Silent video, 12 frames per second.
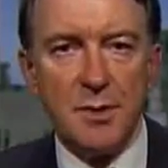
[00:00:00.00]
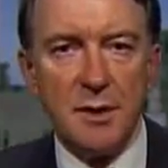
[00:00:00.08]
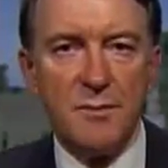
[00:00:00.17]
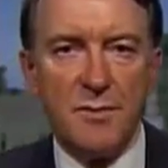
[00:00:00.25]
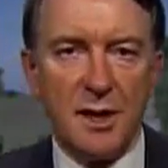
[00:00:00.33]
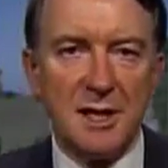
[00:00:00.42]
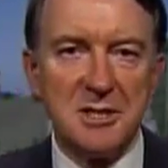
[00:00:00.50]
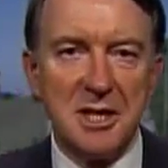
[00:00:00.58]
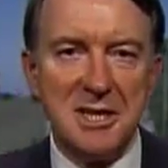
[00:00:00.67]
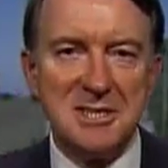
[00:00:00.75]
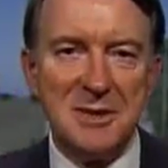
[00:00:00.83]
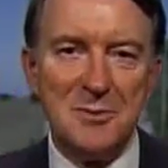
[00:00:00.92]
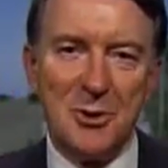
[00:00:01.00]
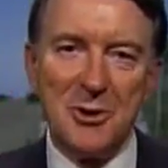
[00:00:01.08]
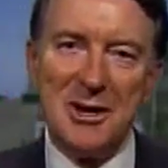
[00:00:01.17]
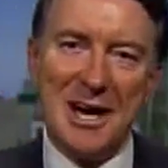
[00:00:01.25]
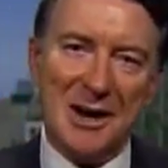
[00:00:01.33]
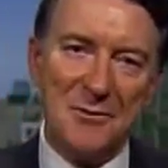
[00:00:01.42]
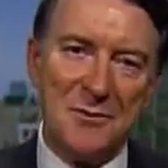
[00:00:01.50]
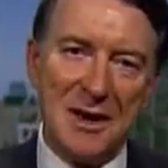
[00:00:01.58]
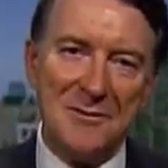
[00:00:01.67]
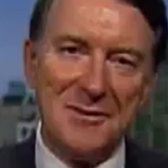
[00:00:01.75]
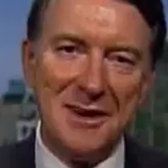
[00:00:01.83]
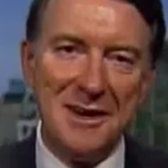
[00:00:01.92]
but volatility more in our
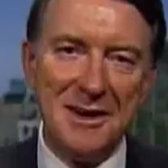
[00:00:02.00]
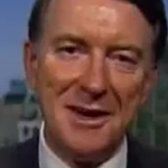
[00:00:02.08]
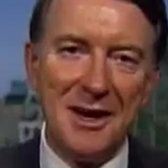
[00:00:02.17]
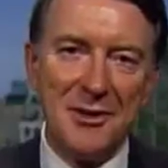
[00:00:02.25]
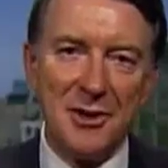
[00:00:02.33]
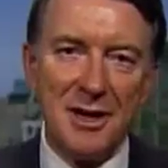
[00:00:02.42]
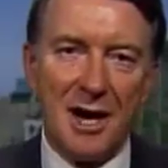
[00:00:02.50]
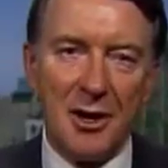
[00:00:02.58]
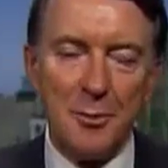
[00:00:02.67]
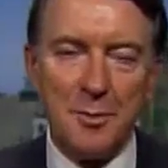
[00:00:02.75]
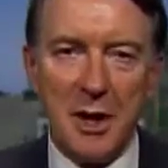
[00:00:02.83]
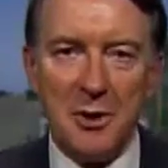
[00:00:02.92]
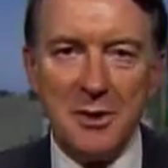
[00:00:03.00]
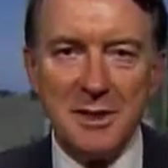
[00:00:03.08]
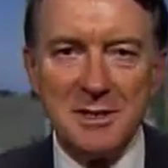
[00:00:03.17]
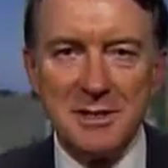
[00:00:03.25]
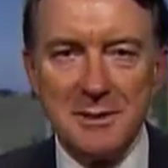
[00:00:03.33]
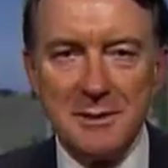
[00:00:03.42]
favour than our opponents.